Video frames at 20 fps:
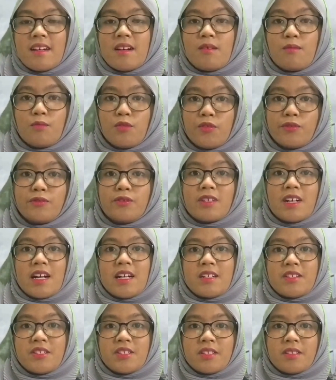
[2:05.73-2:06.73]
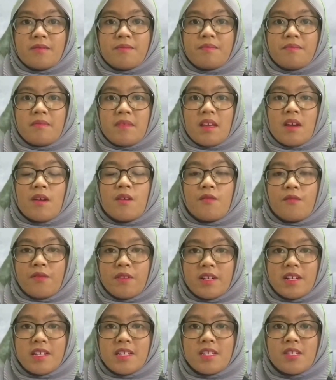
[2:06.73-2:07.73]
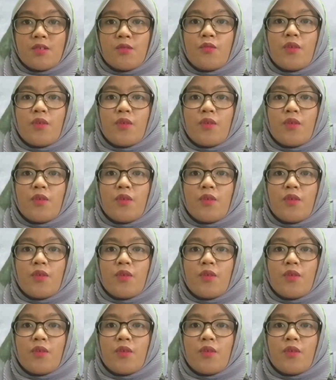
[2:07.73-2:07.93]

move to culture. First, we